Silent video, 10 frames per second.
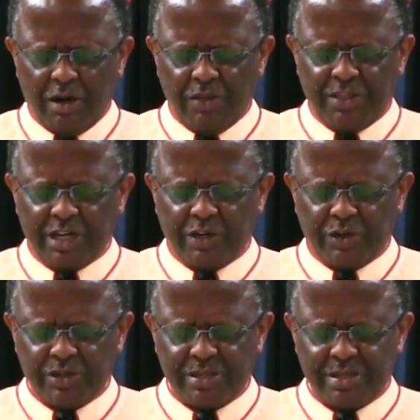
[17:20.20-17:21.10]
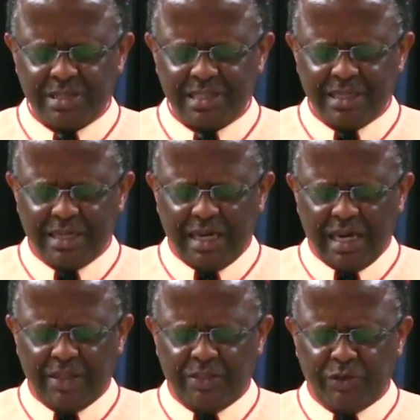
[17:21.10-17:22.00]
on the cross
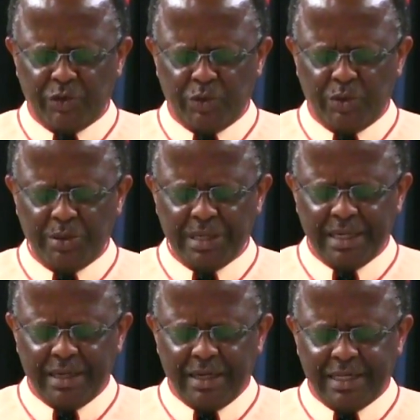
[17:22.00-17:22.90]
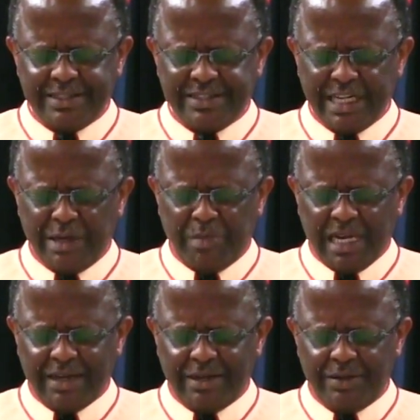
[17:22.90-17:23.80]
and through his shed
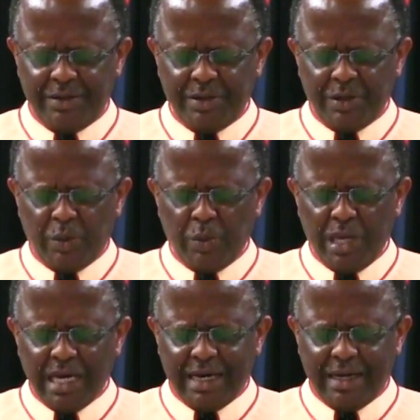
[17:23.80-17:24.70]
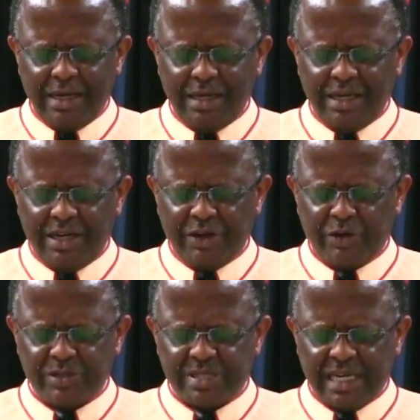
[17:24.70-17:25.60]
blood, we are
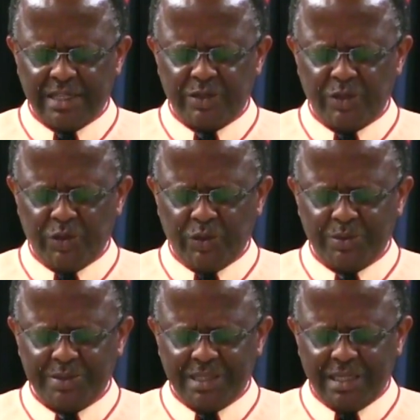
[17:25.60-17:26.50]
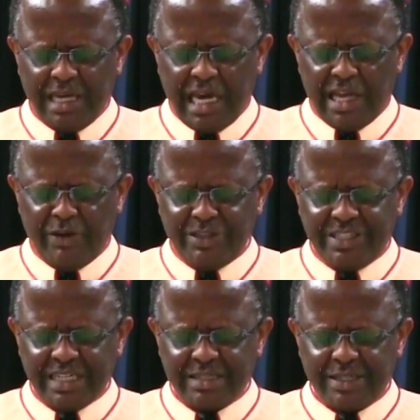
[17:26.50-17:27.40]
reconciled to you. And not
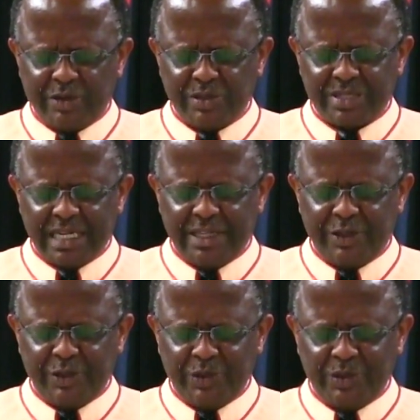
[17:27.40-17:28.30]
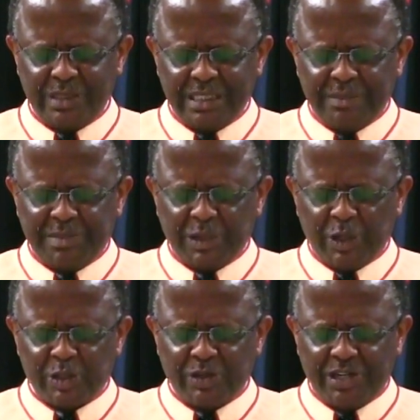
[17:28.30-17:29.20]
just reconciled to you, but
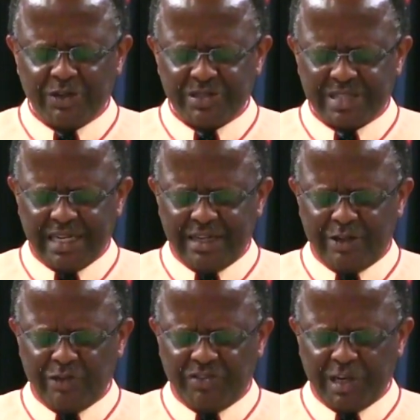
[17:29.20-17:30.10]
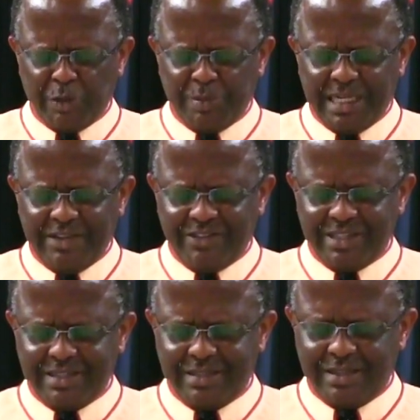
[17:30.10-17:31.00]
also reconciled to fellow
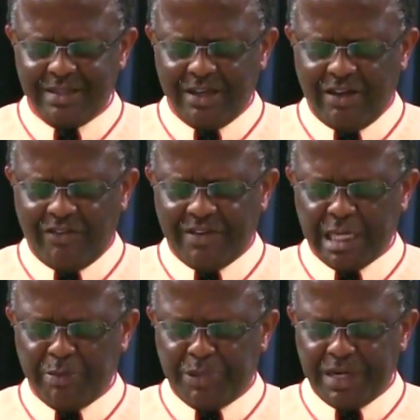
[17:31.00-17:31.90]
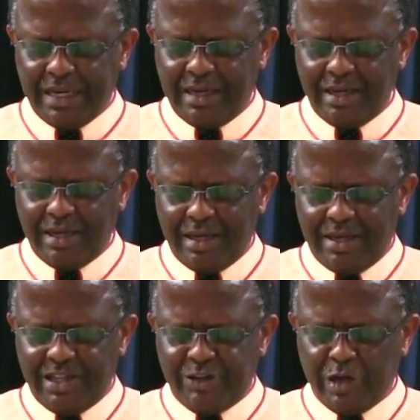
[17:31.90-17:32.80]
believers. Father, I pray
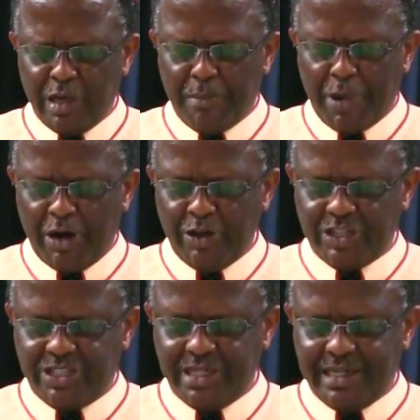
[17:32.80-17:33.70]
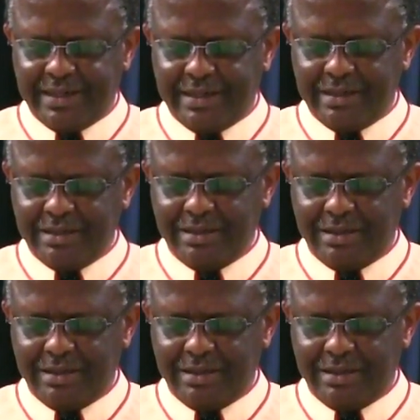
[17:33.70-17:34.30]
that you'll empower your children,